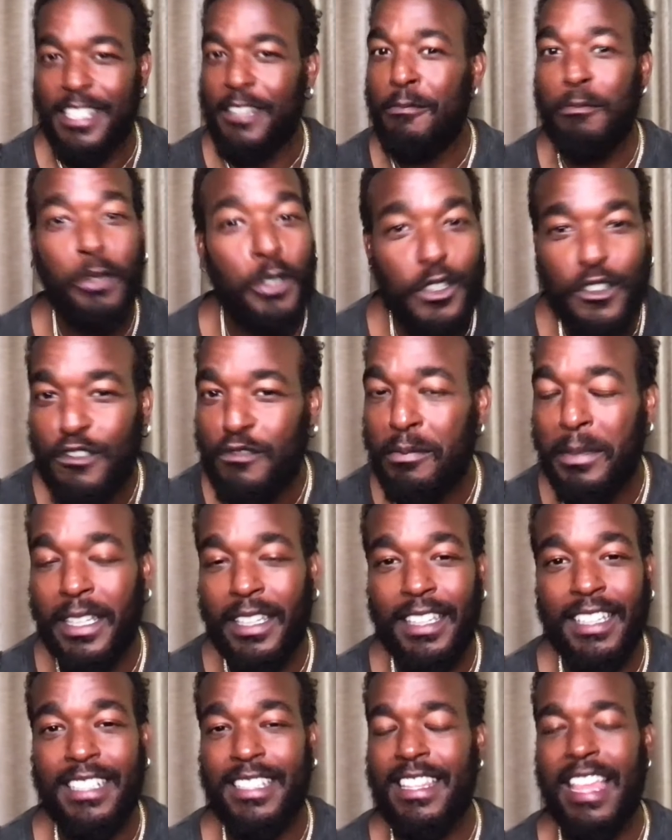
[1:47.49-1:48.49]
it moved
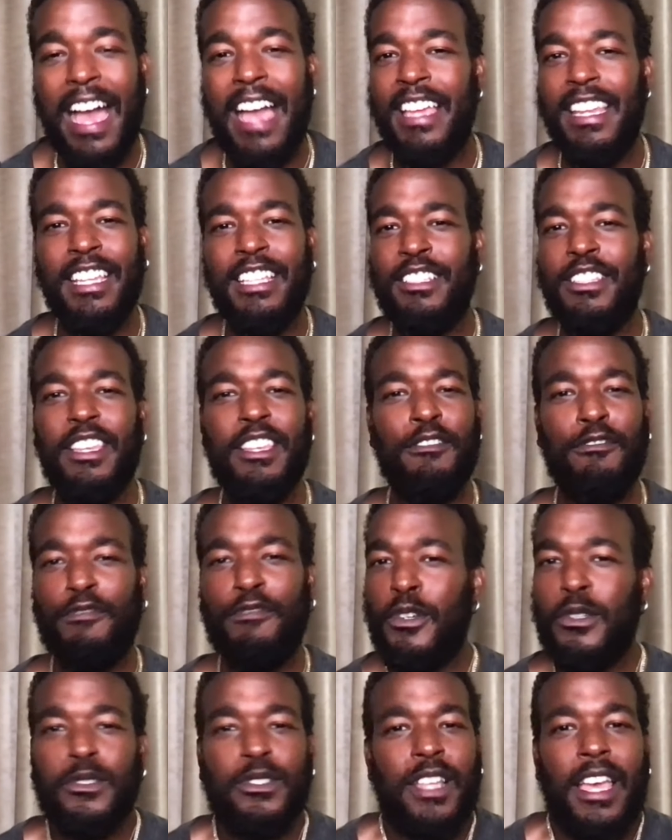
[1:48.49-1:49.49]
me it I, it, it
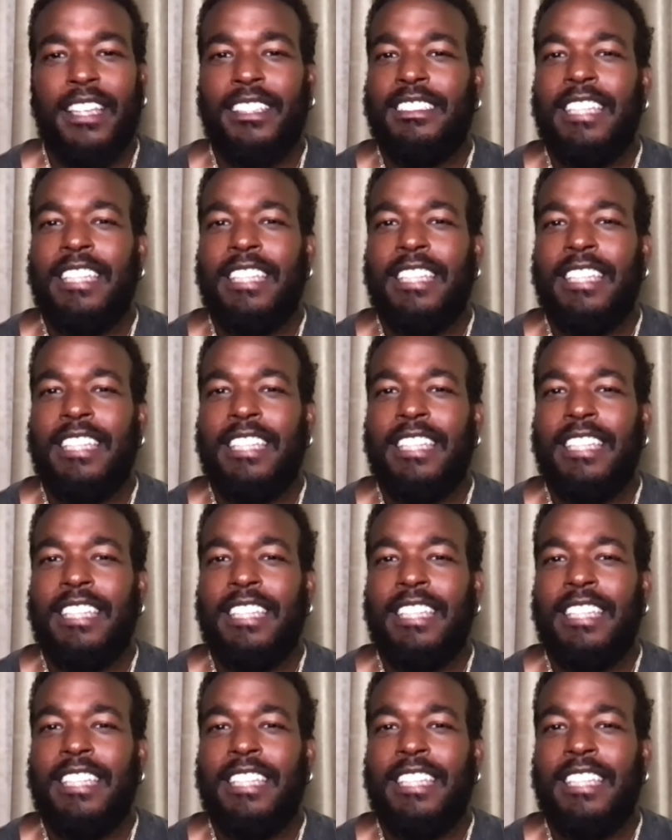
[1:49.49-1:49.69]
feels like